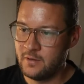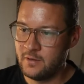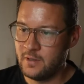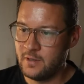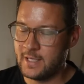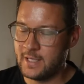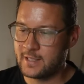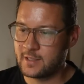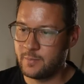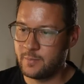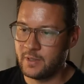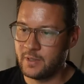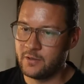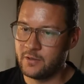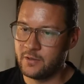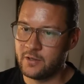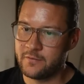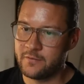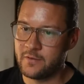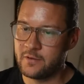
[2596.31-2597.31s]
explode
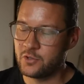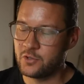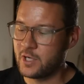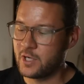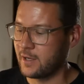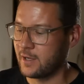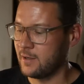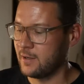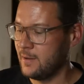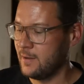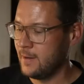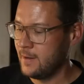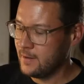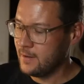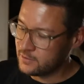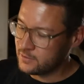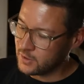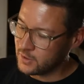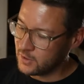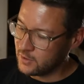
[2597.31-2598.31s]
off the track.
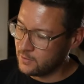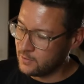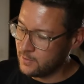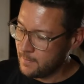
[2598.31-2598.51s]
So